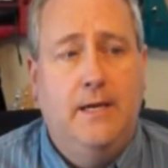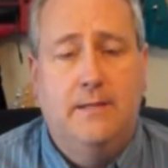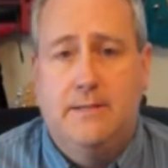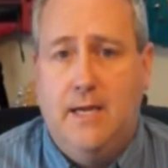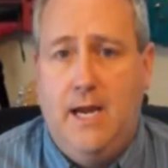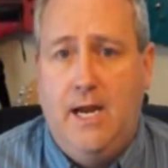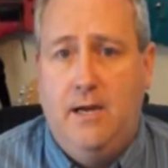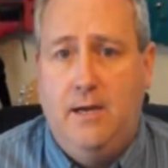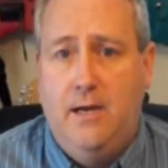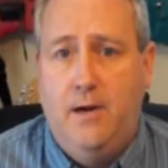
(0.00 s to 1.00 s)
and
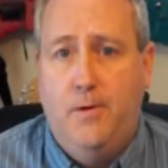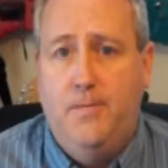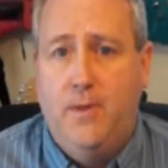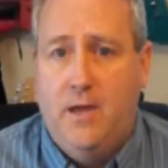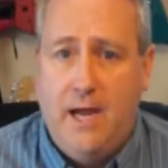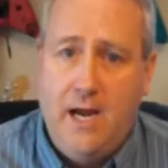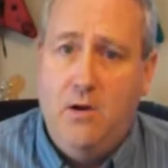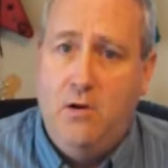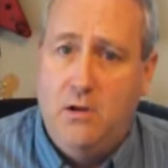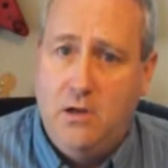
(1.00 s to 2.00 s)
say, you know, hey,
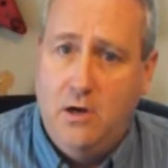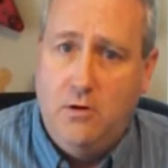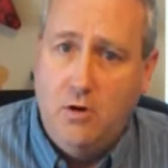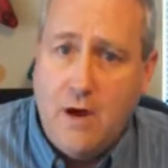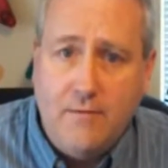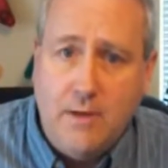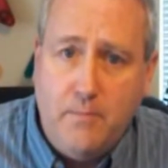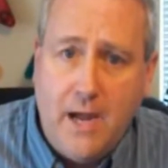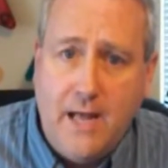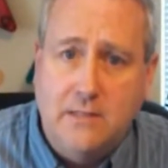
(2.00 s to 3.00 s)
you know, you don't have any
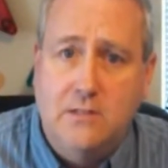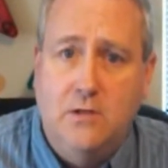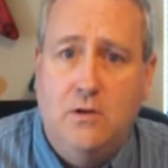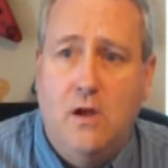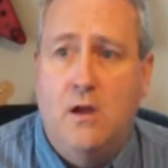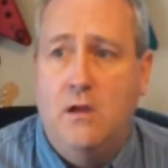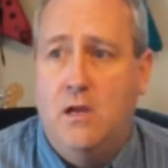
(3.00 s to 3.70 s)
pets, do you?